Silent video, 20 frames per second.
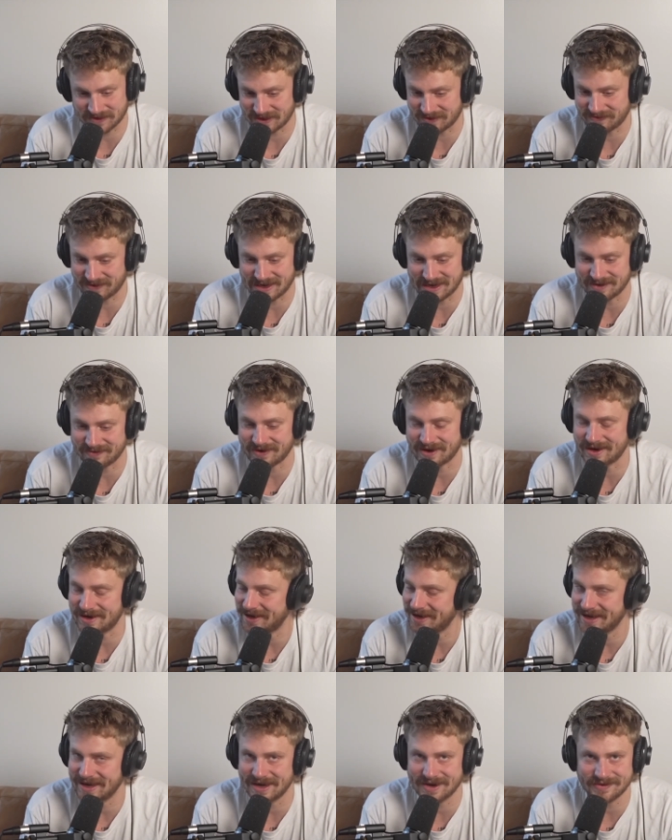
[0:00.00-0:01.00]
the faint of heart.
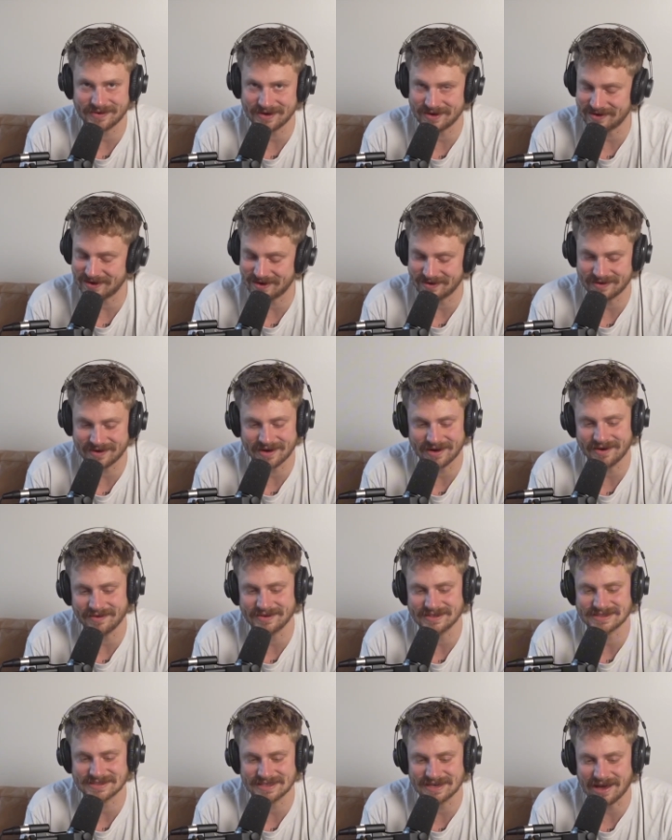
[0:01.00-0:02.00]
No, no, no, no,
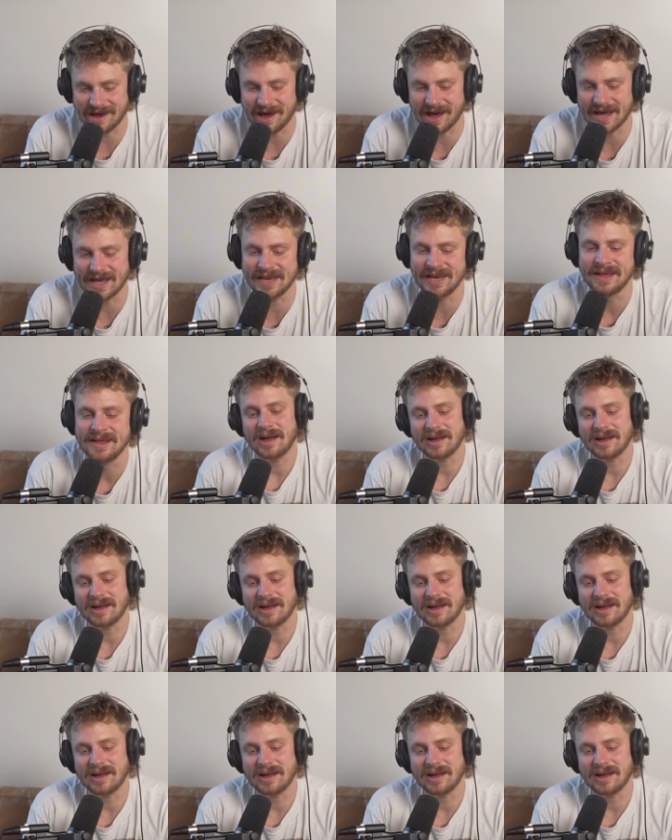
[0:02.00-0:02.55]
it's not.